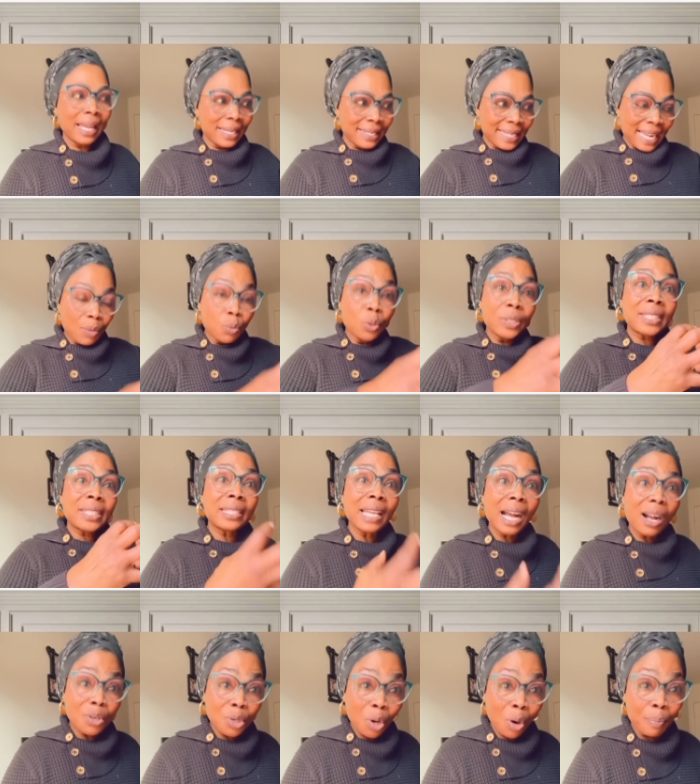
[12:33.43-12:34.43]
They will
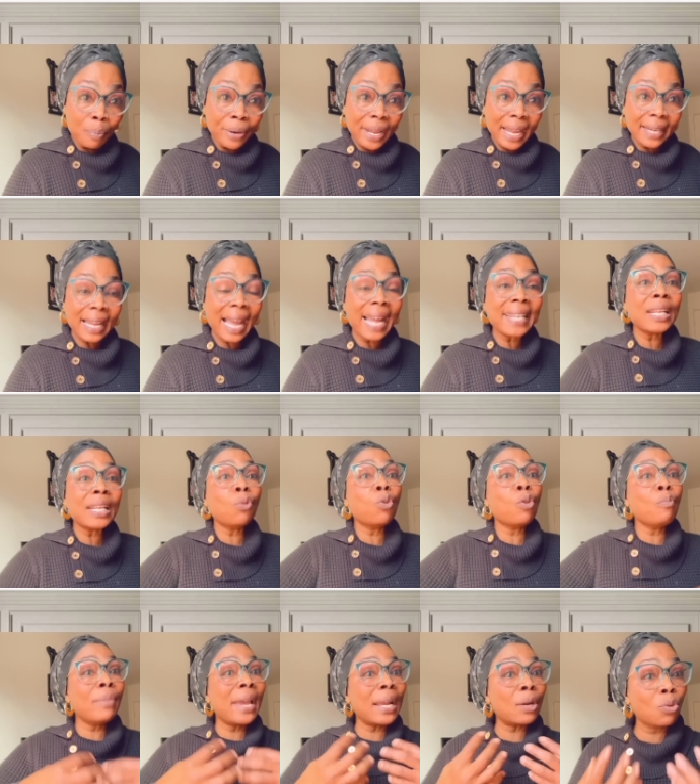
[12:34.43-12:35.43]
sell your brain and they
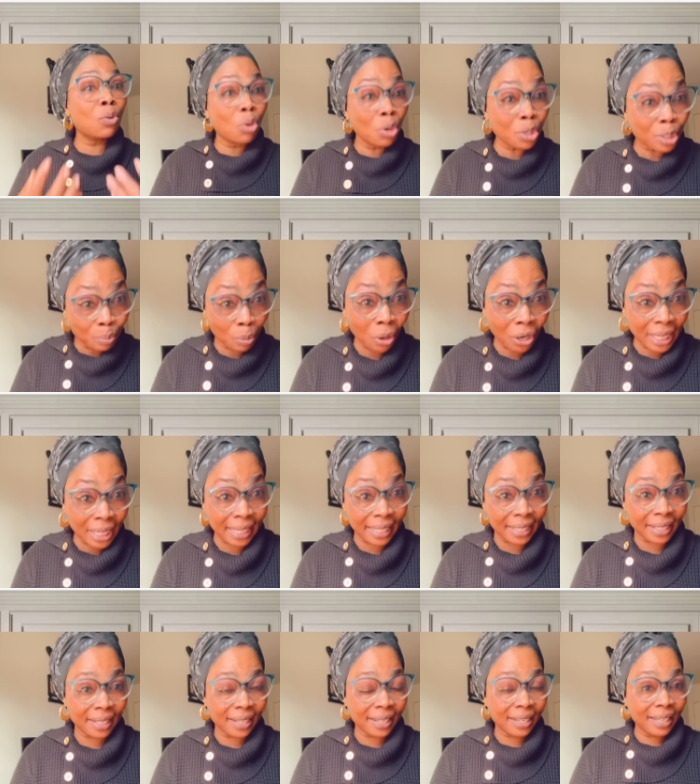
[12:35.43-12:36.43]
will make good money.
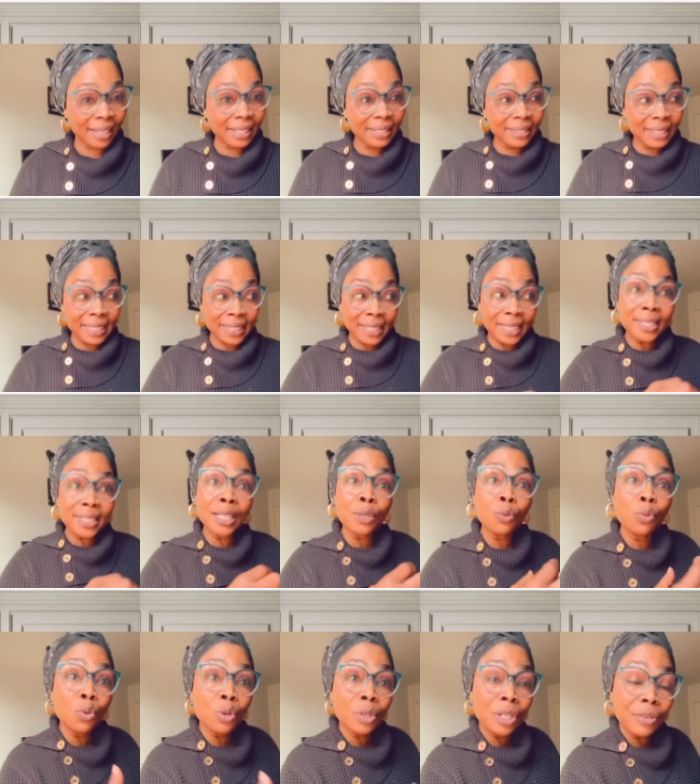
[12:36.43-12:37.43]
This is the
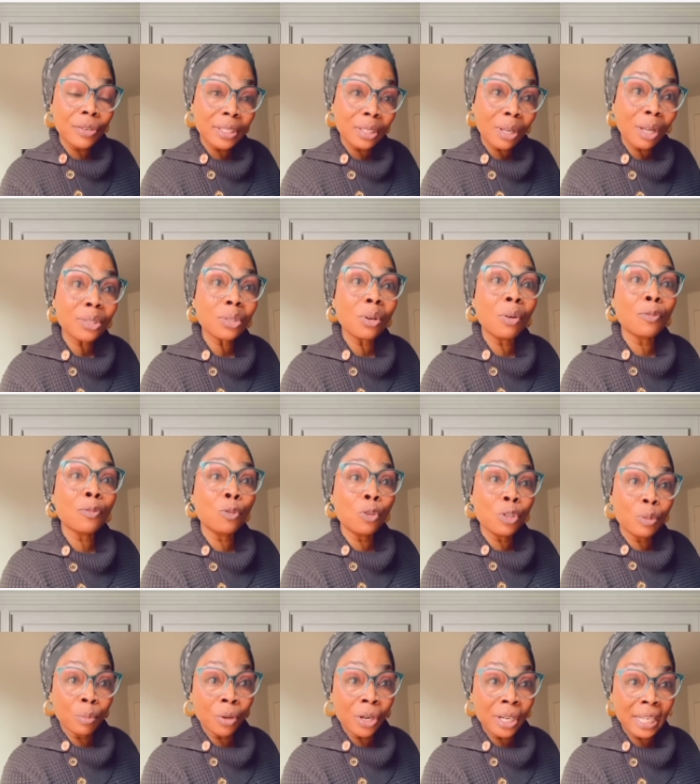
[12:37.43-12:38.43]
good result of
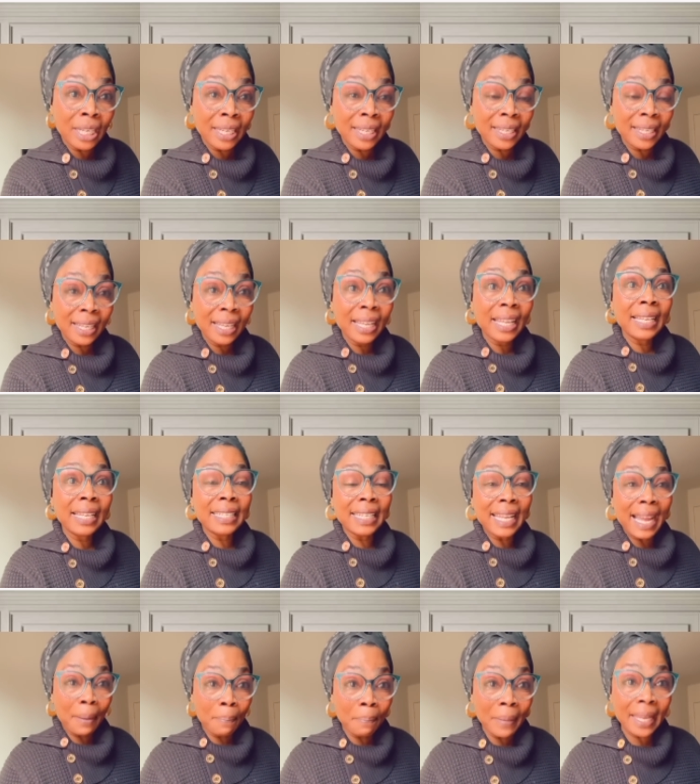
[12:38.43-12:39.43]
good money they
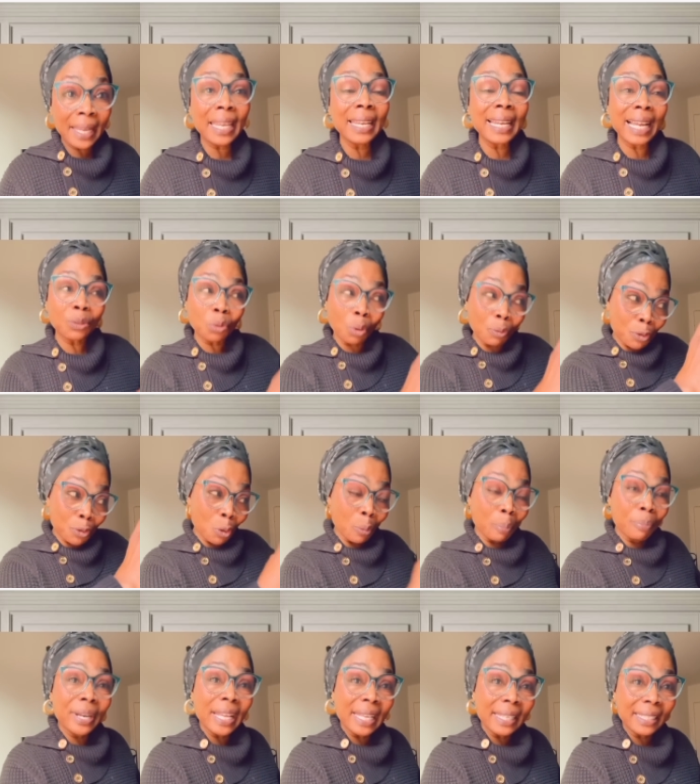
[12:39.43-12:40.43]
are making out of your
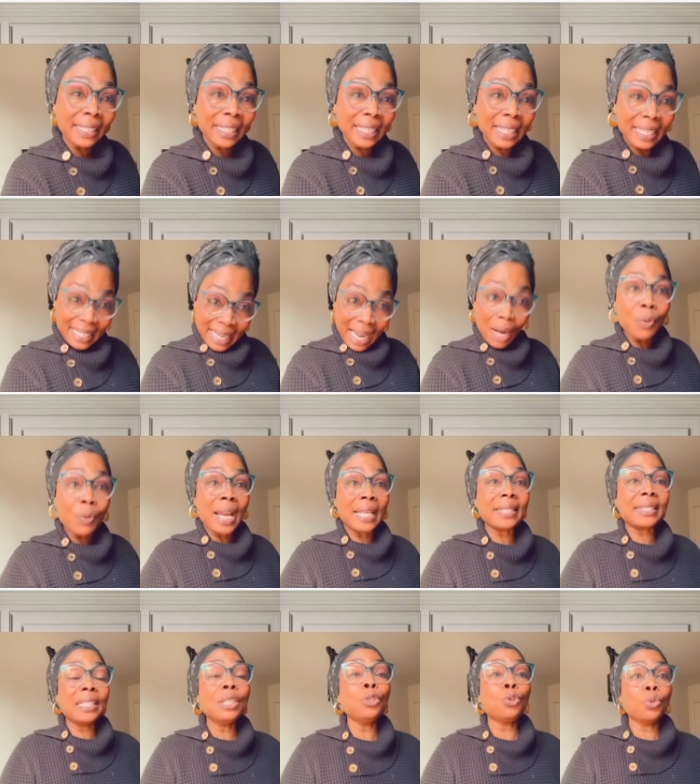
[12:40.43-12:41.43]
brain that we are
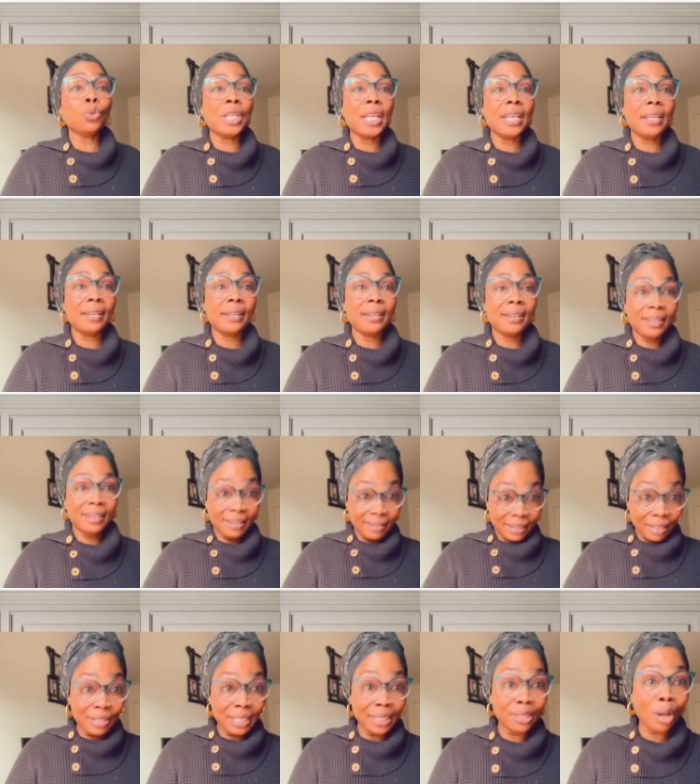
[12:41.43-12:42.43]
seeing today.
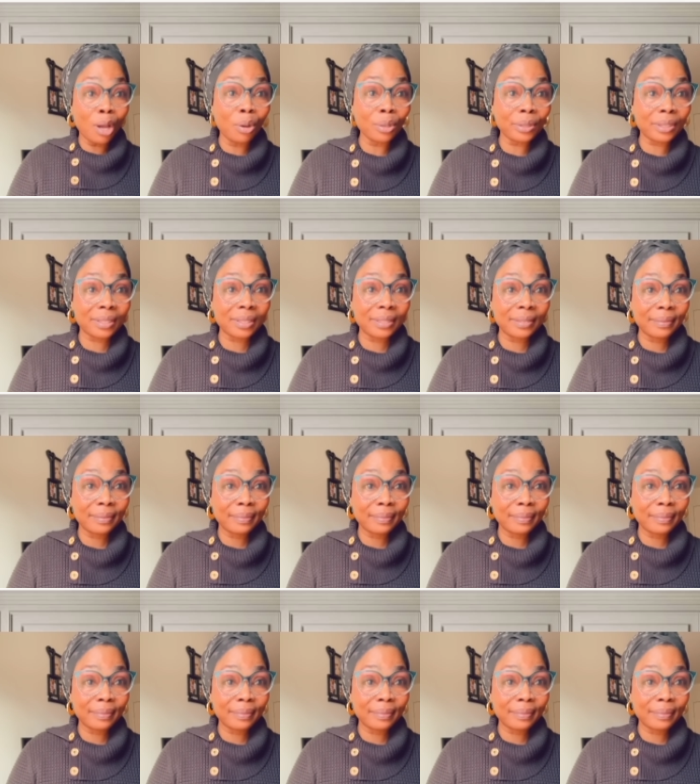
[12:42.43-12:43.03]
The results.